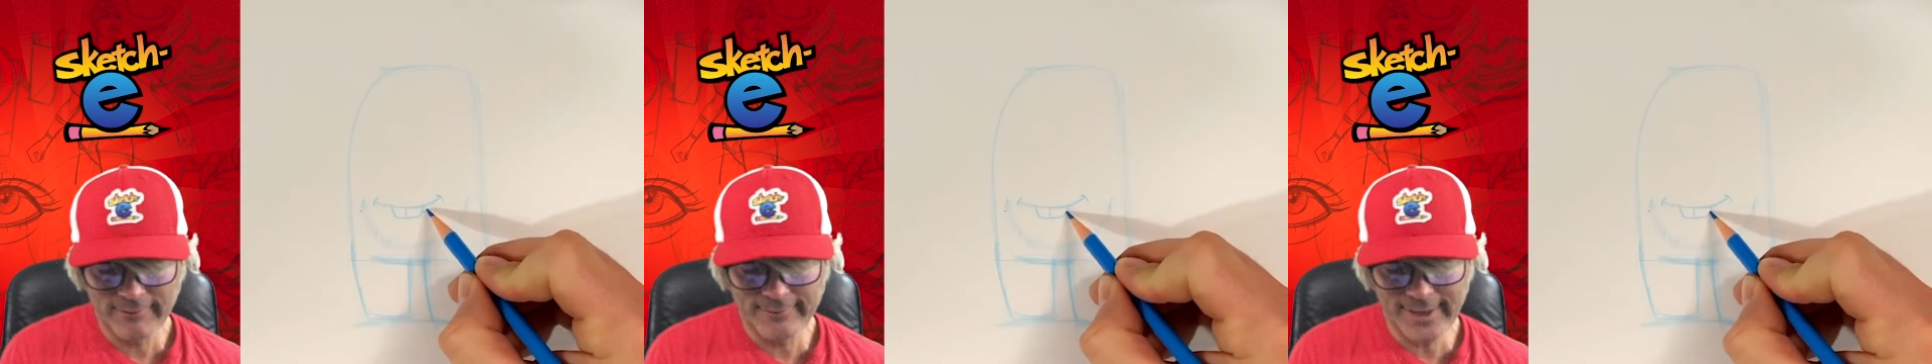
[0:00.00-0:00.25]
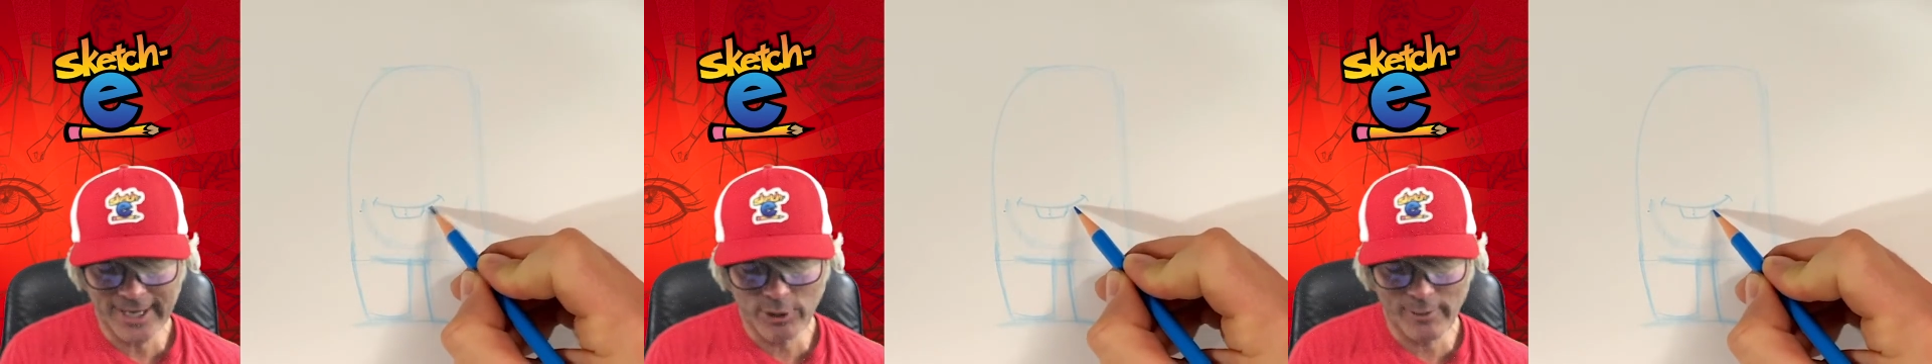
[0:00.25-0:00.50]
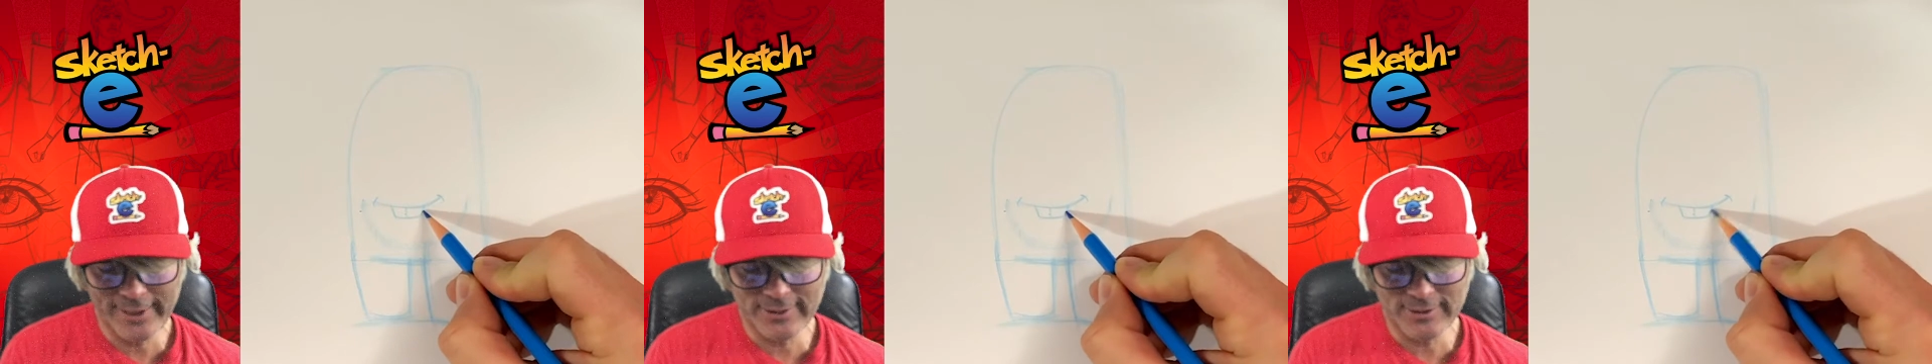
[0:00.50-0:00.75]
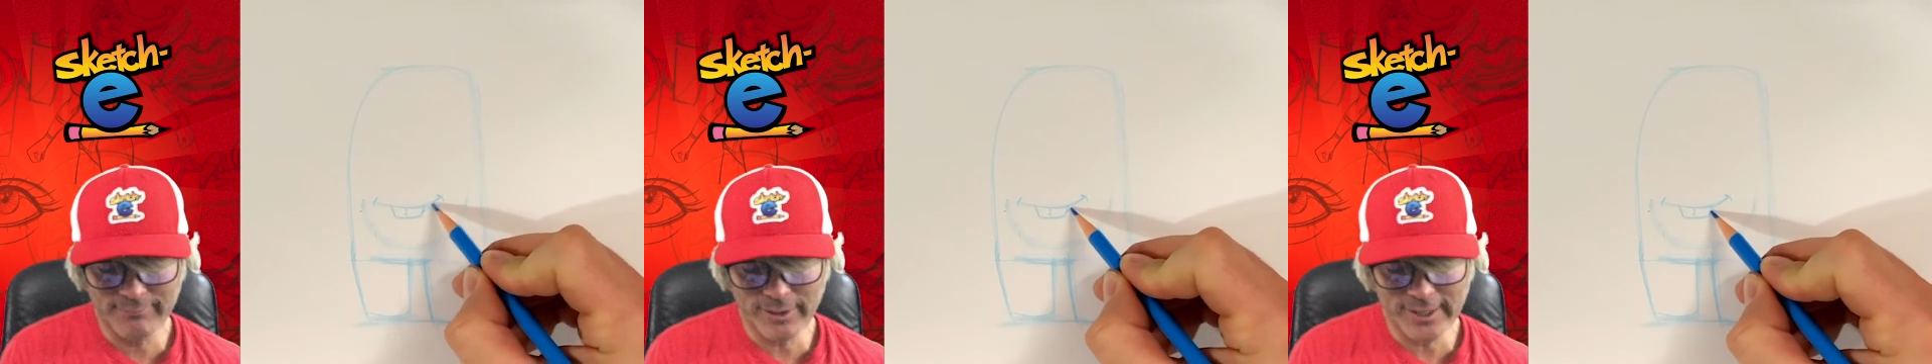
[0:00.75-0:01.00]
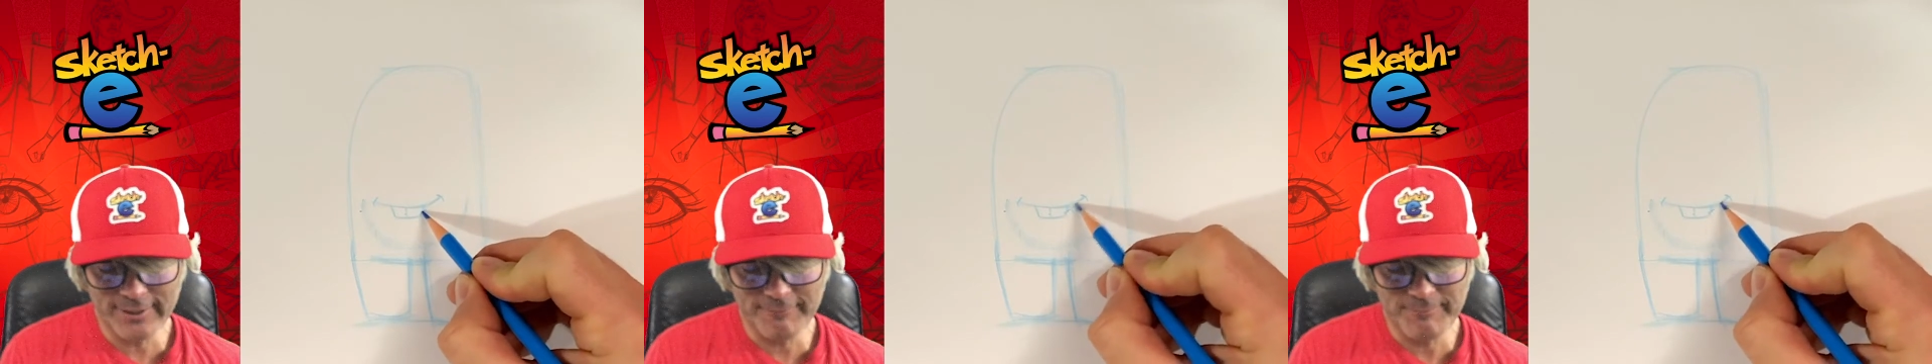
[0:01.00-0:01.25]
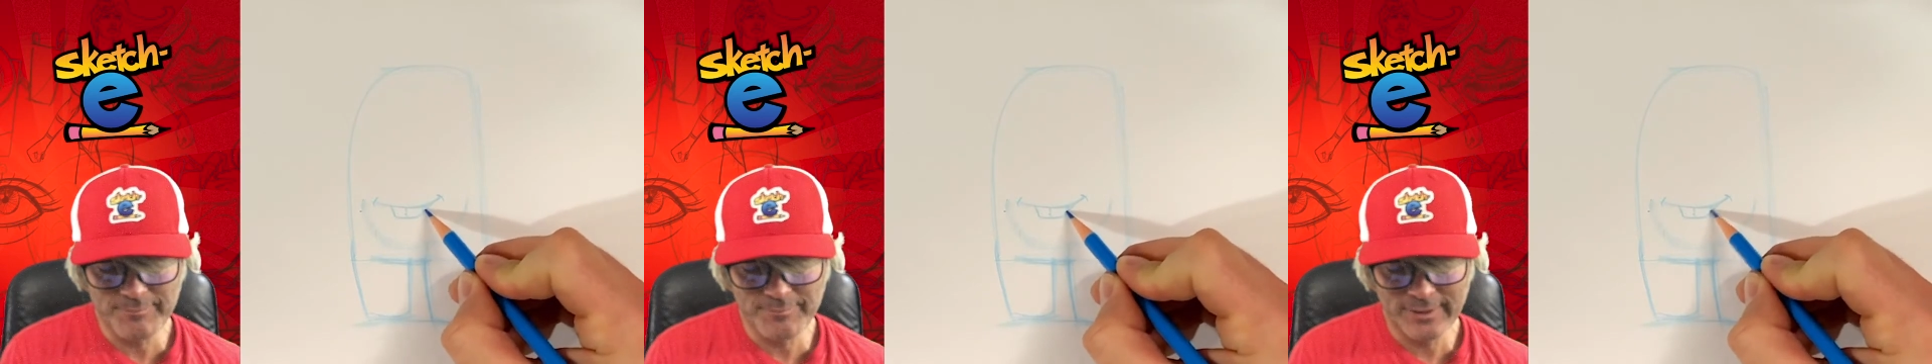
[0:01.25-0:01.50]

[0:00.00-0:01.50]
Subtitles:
not quite to the bottom,